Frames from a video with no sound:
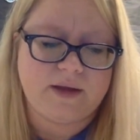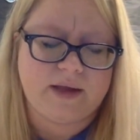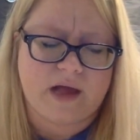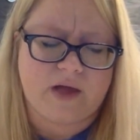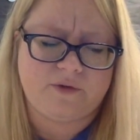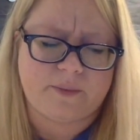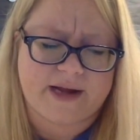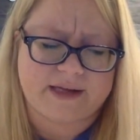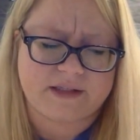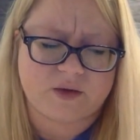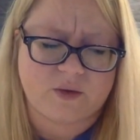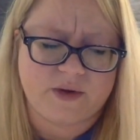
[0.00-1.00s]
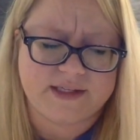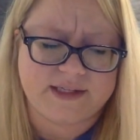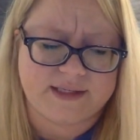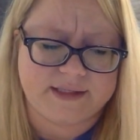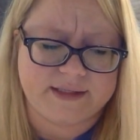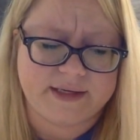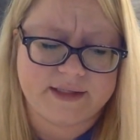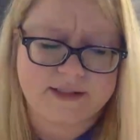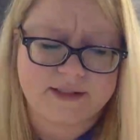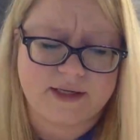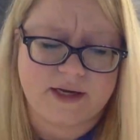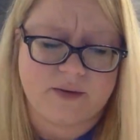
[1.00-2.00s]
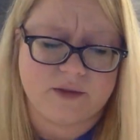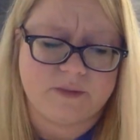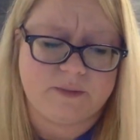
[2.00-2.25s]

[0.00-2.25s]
Alpha Rat squeezing zits equals